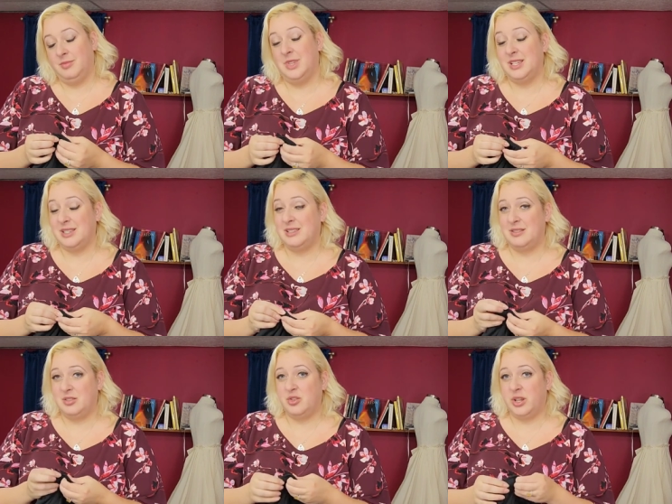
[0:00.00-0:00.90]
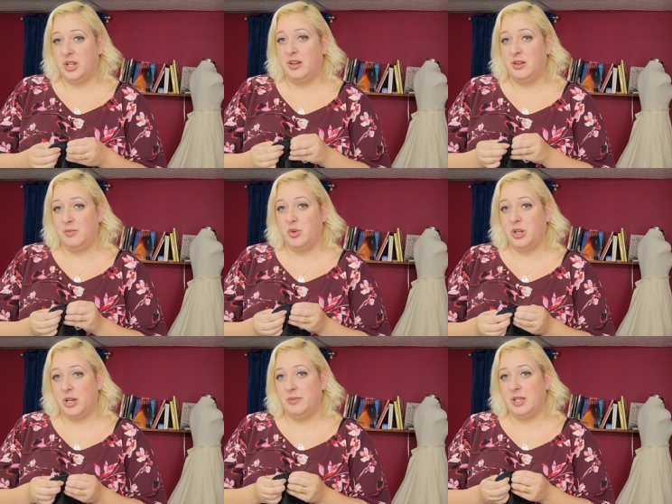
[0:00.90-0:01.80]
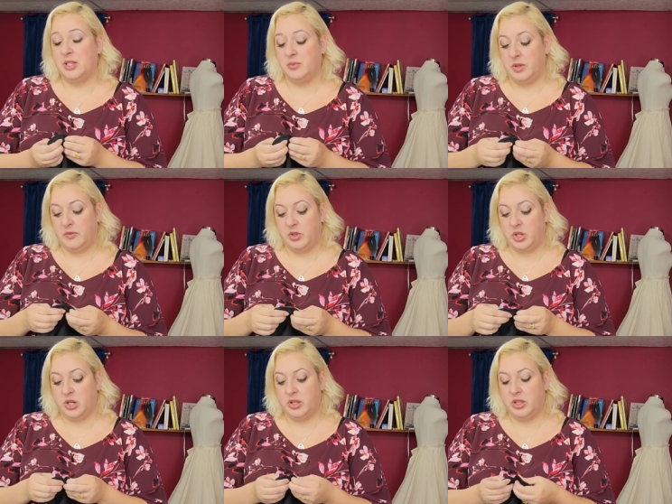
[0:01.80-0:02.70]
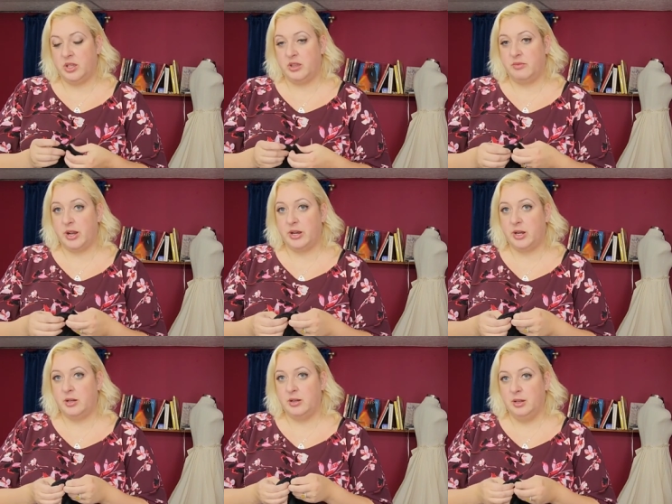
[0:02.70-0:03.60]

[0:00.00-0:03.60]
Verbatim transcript: This is trickier, more time consuming for sure than the threader.